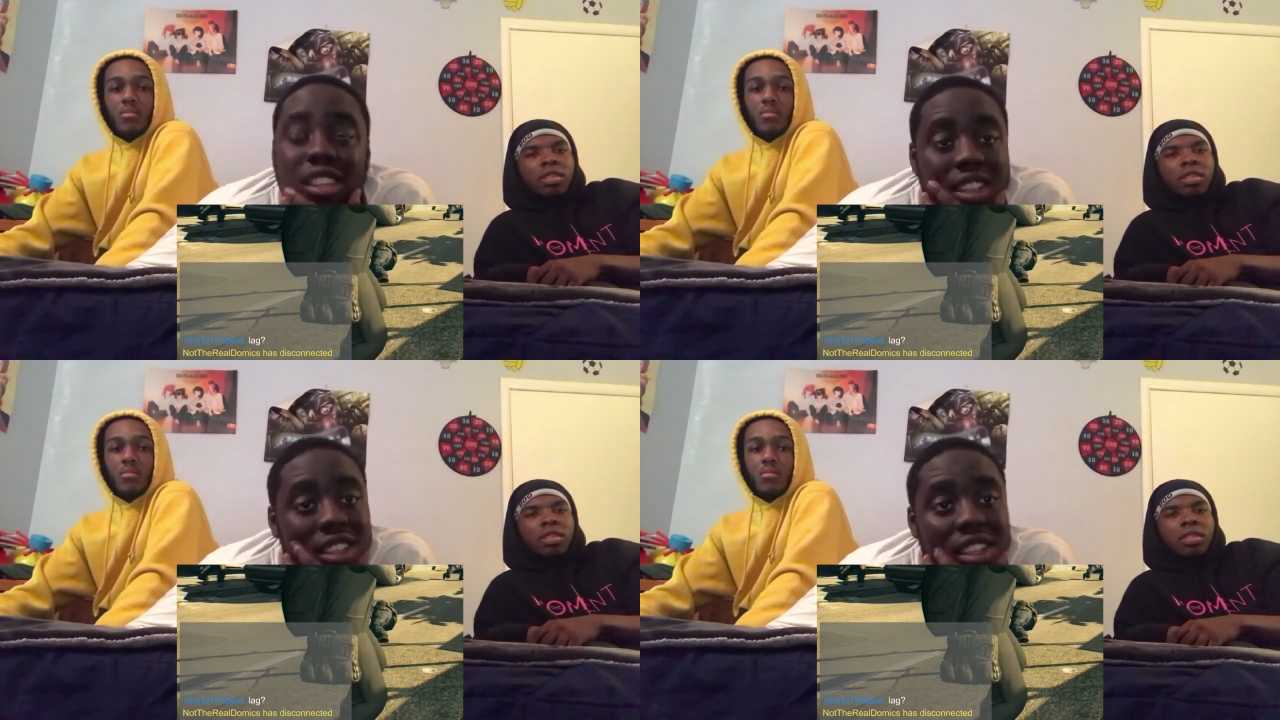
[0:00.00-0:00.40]

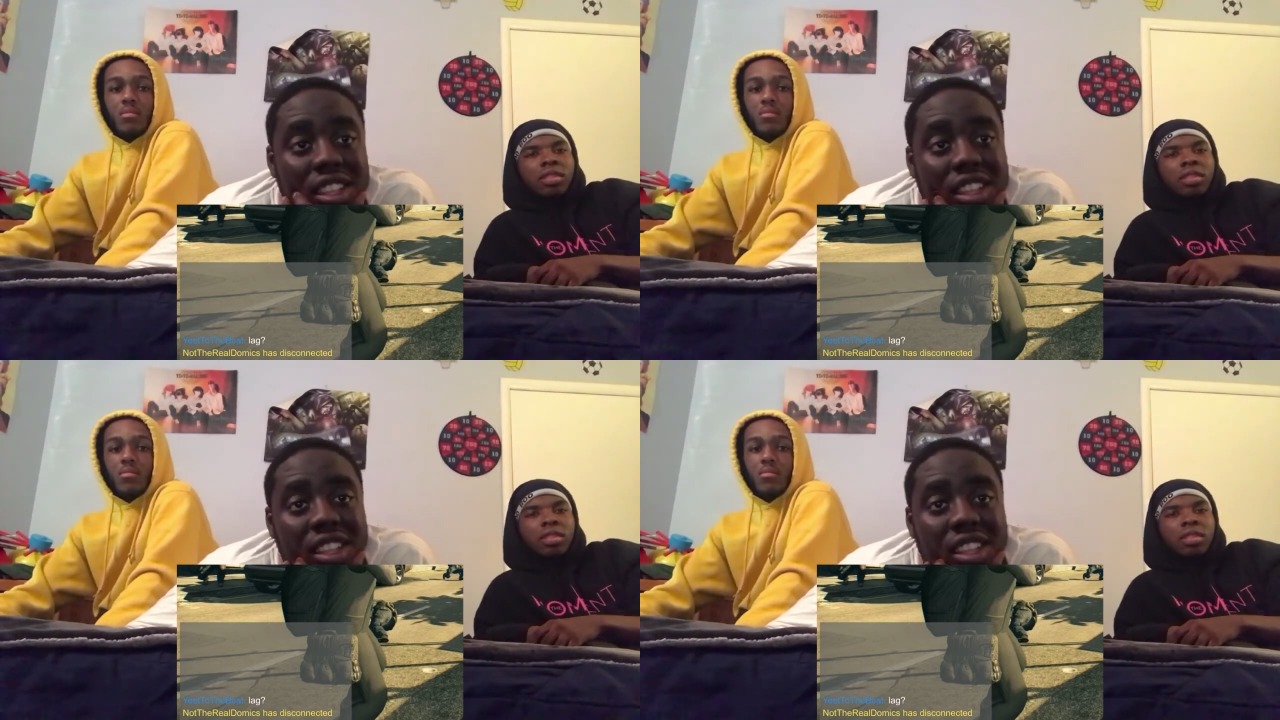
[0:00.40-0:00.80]

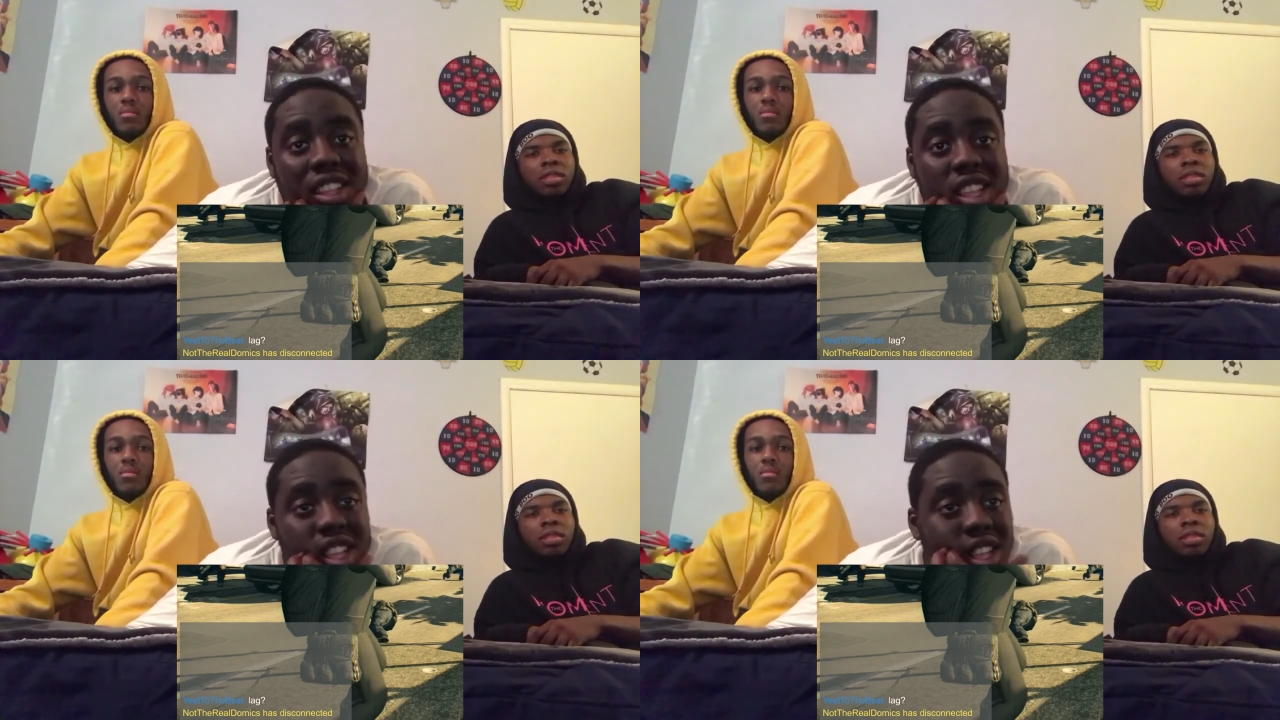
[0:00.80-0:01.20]

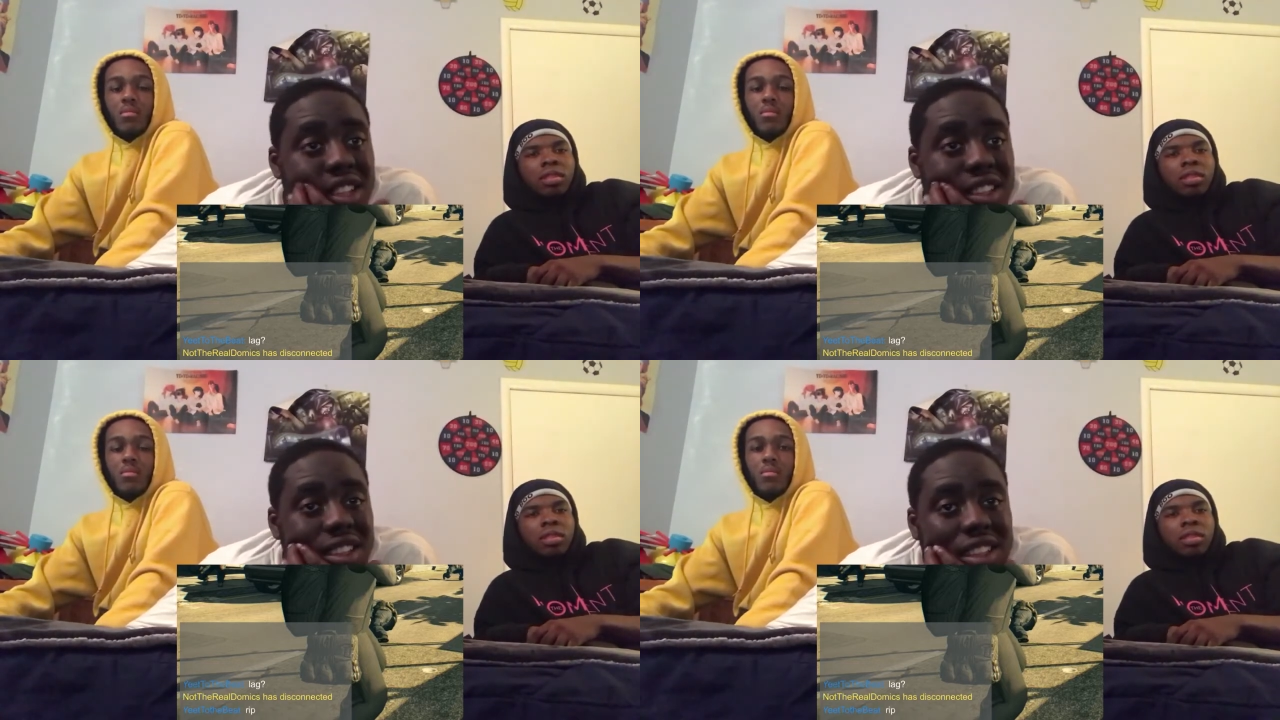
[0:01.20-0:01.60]

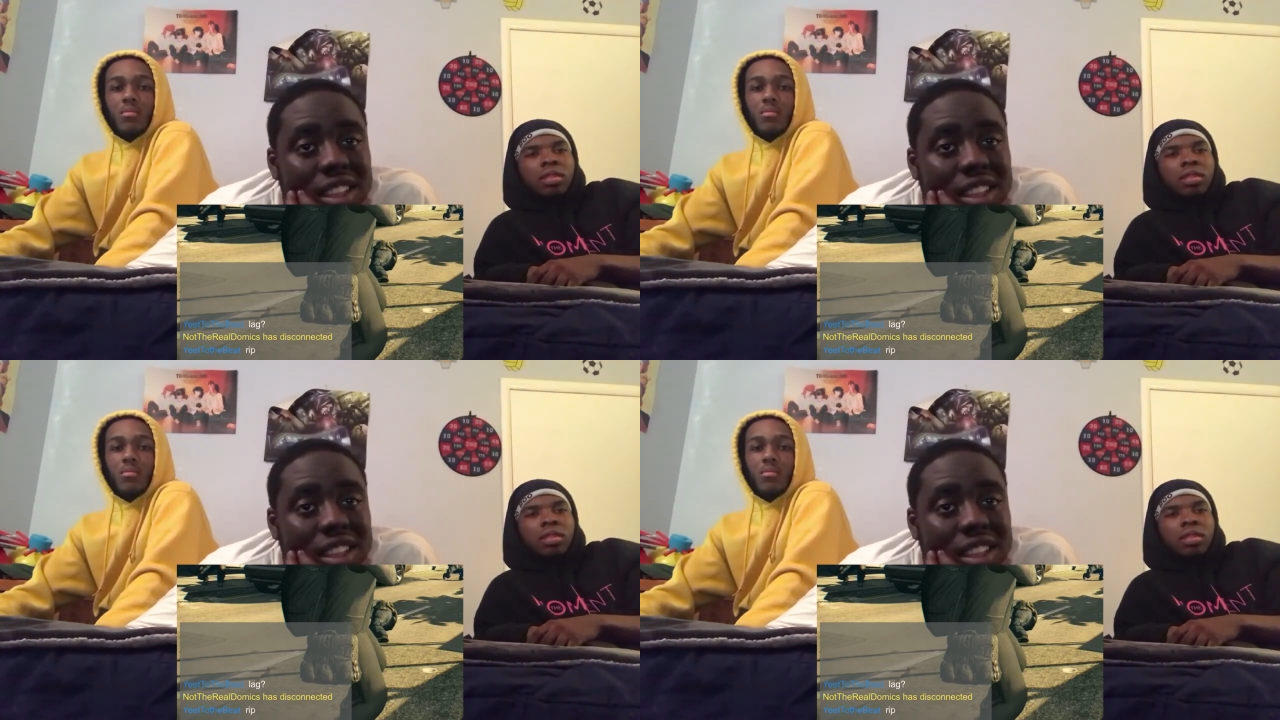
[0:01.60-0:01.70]
No one is speaking in this clip.